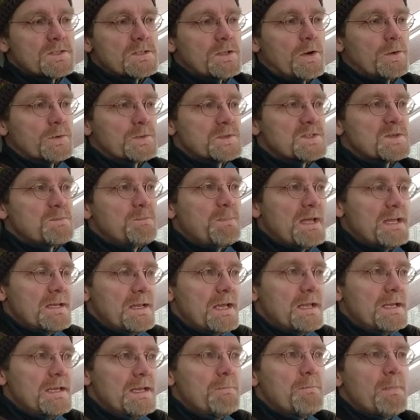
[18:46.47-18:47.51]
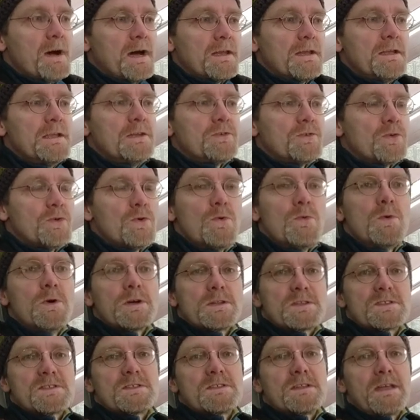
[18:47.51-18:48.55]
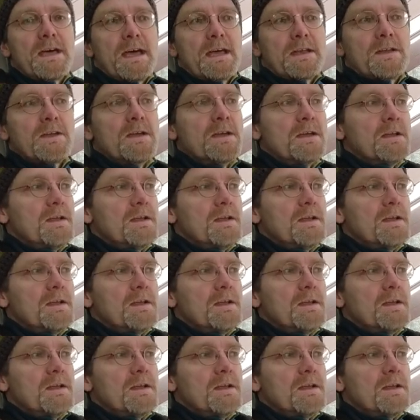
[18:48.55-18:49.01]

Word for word: Don't spend any money towards that.